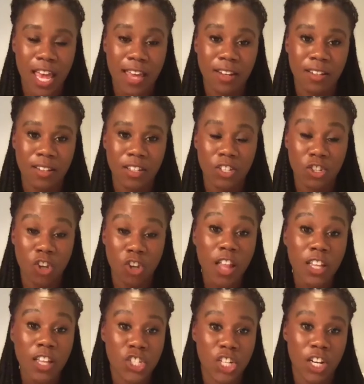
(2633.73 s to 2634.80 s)
and
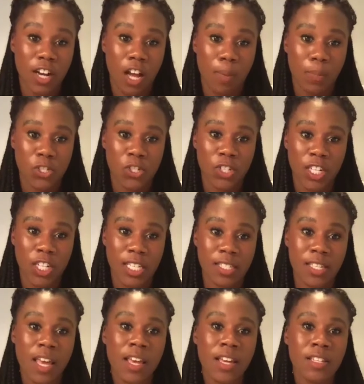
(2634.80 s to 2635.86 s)
knowledge sharing opportunities